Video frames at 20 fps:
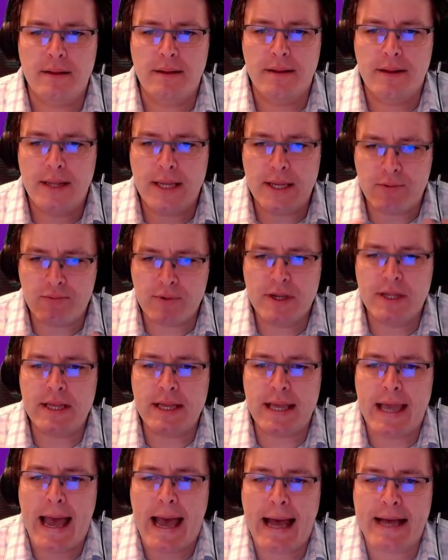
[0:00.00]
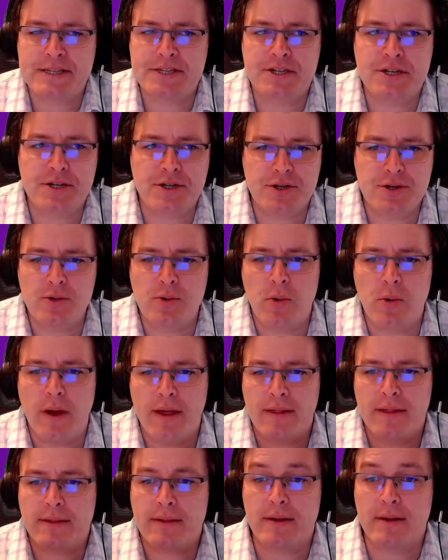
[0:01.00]
it really has to do
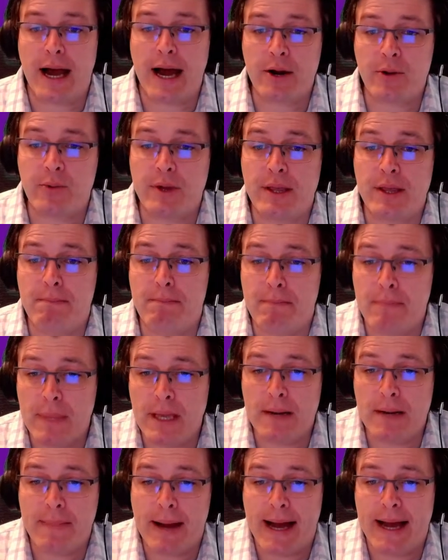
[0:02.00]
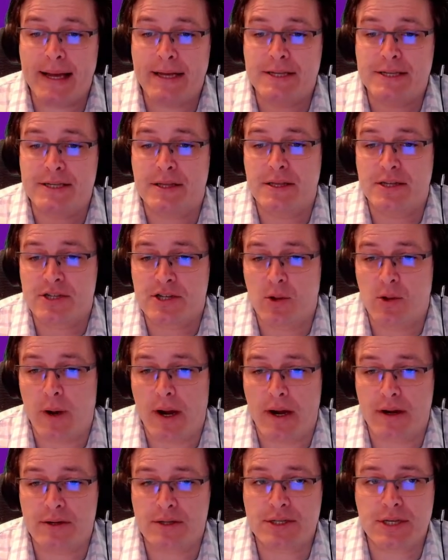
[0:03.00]
with how do we minimize the
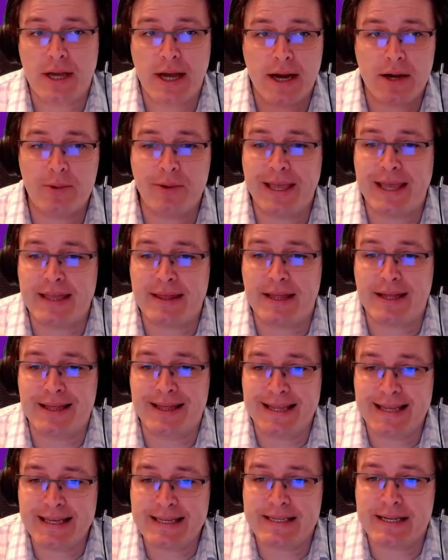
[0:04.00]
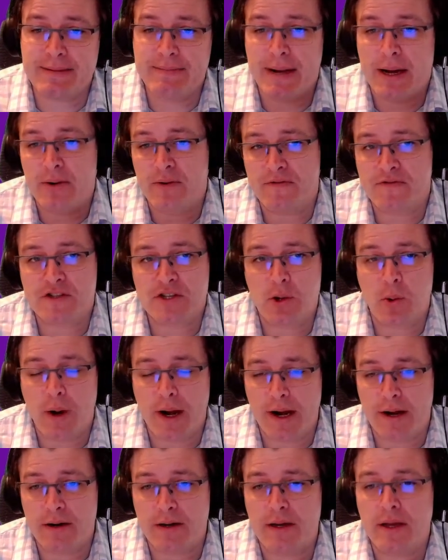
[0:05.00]
squares? How do we get the least amount of
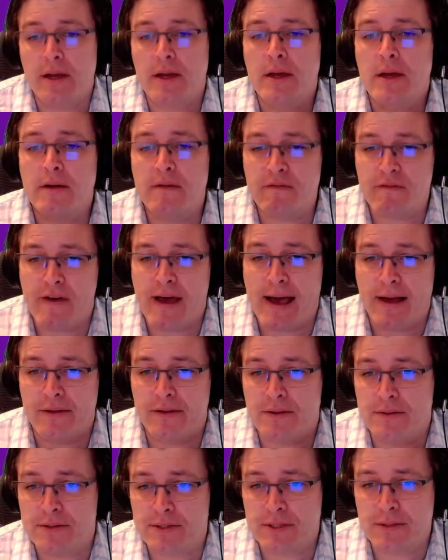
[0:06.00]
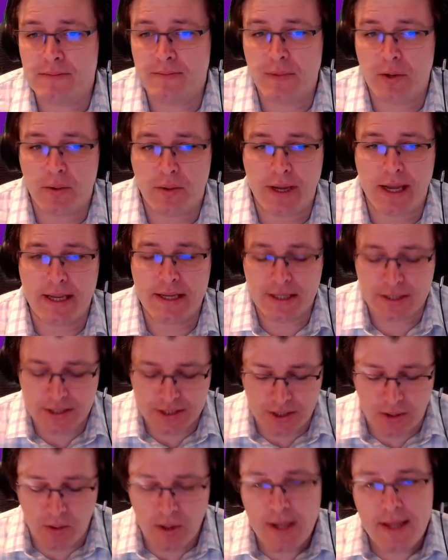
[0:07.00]
squared values? Okay, and
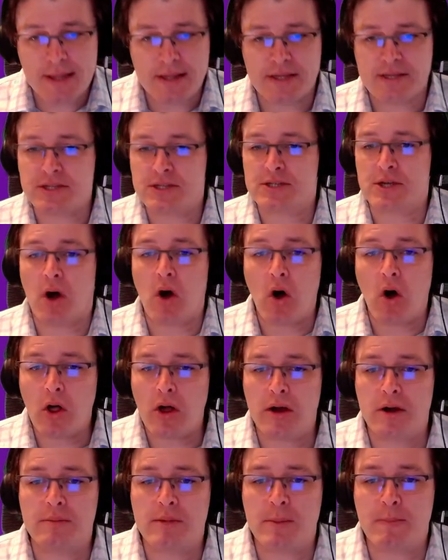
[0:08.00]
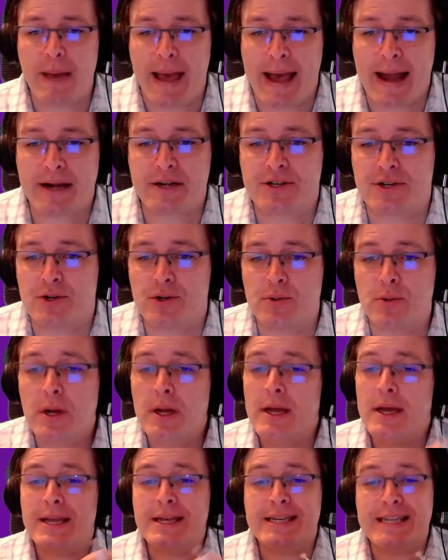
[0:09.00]
so this is all going to be back to
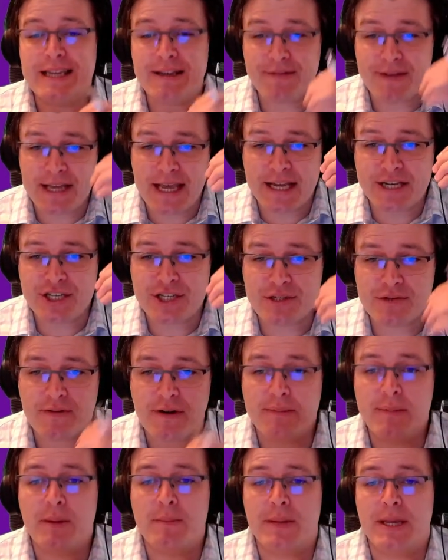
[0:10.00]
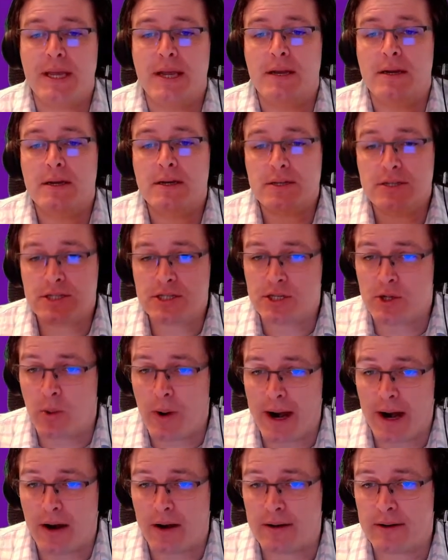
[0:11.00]
deviations from the mean
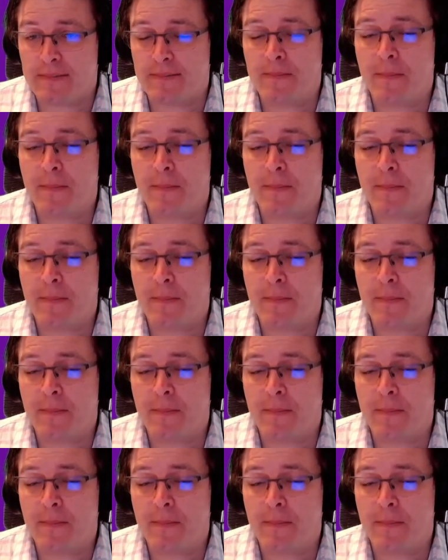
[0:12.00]
squared,